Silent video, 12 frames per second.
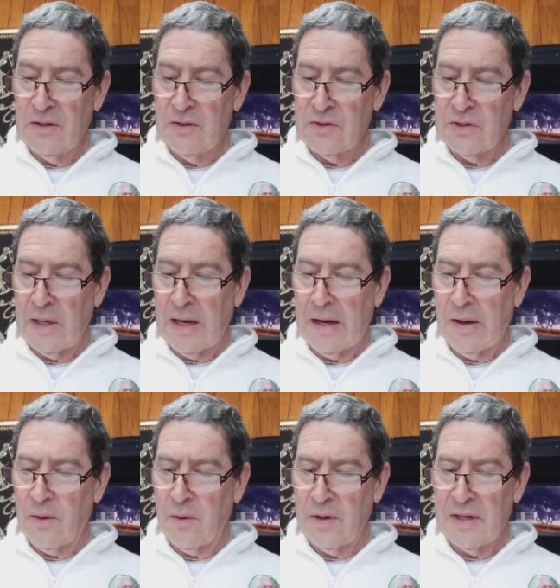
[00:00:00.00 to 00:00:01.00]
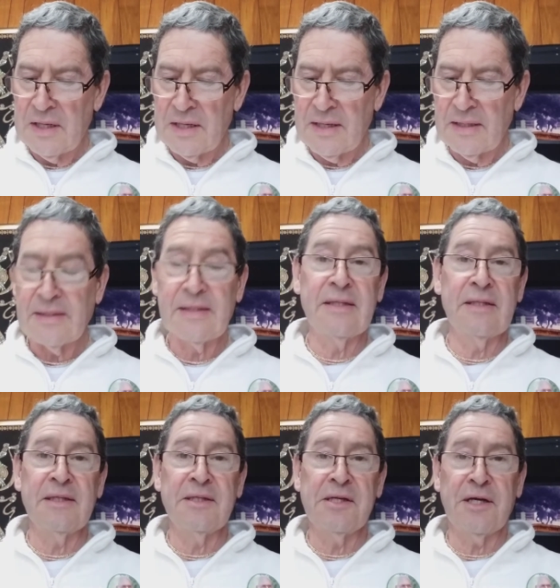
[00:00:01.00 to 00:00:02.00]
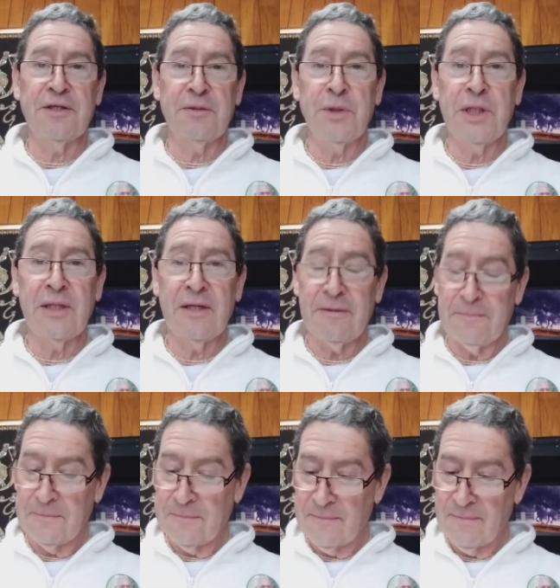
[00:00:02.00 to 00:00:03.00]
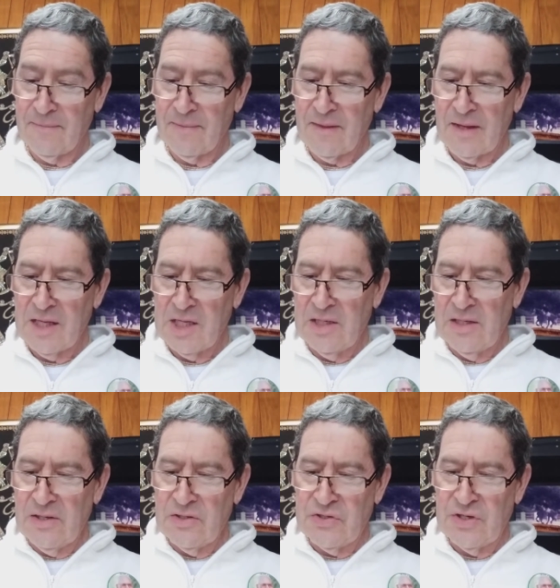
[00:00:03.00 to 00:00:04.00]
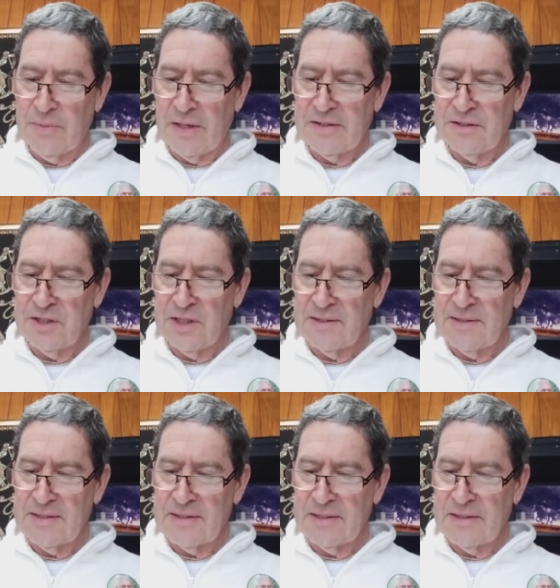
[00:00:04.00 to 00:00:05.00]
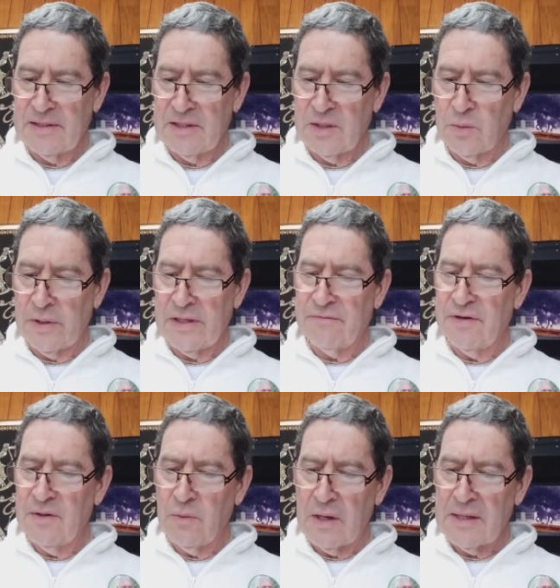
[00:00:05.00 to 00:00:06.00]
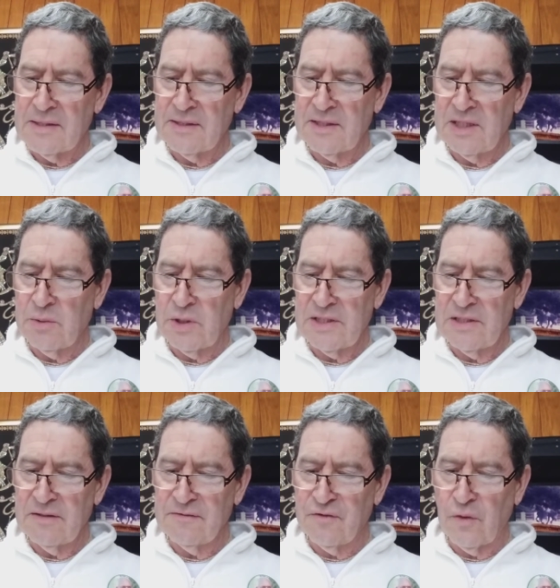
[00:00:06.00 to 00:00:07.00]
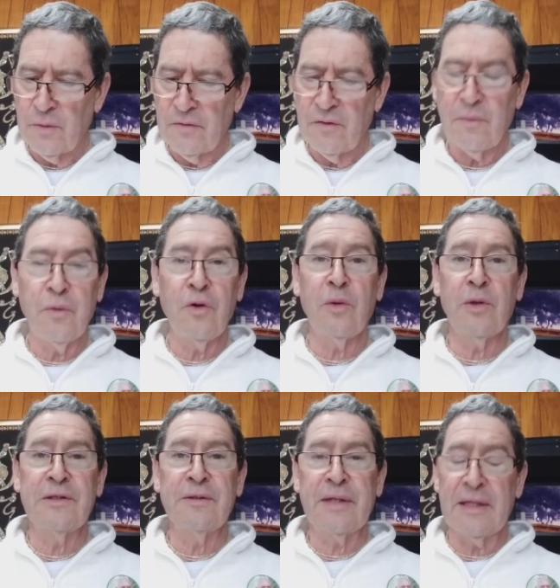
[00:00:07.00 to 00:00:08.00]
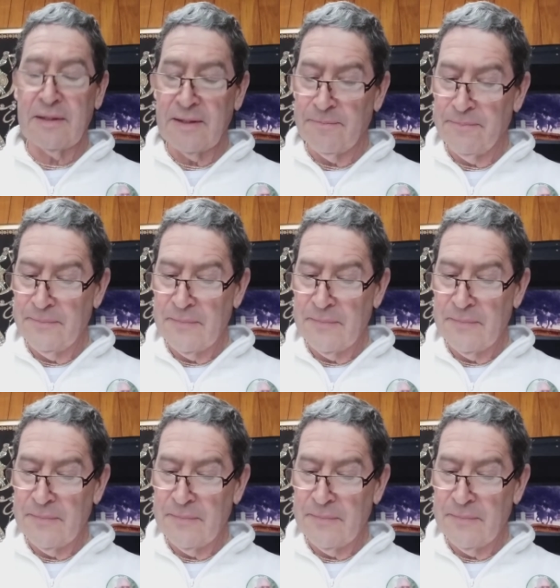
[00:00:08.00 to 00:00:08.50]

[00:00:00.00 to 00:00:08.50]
So how can sin touch me? Srimatiji insisted, whatever he was, he was in the form of a bull when you killed him.